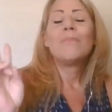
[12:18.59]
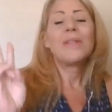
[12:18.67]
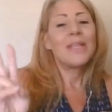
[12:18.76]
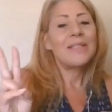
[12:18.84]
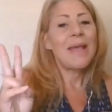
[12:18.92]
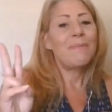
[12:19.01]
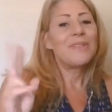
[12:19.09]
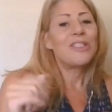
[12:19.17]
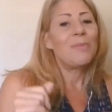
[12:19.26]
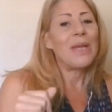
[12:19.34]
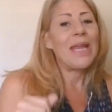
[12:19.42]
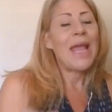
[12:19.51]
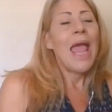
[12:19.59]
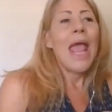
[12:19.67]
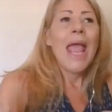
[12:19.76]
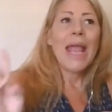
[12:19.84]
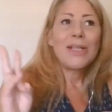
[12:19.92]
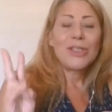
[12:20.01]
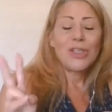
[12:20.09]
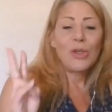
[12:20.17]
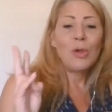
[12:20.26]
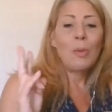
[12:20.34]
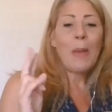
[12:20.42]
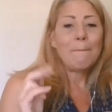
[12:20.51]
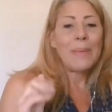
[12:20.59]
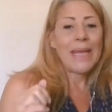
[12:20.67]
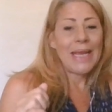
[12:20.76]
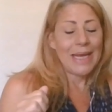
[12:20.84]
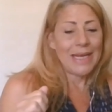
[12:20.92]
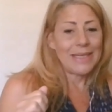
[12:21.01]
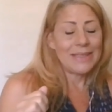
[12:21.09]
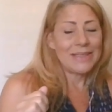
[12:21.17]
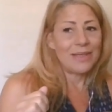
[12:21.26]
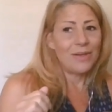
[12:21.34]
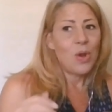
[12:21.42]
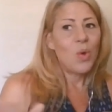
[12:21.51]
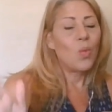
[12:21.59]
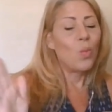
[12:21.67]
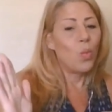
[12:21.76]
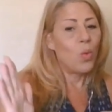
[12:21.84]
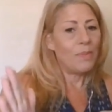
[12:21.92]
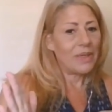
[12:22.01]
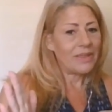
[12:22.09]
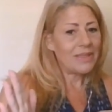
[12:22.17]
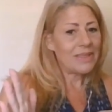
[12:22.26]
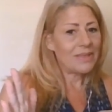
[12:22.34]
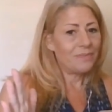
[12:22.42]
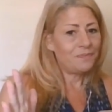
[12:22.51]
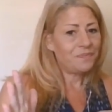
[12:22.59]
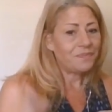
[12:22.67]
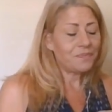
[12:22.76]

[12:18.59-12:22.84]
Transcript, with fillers: but this happens to be a two-piece woman's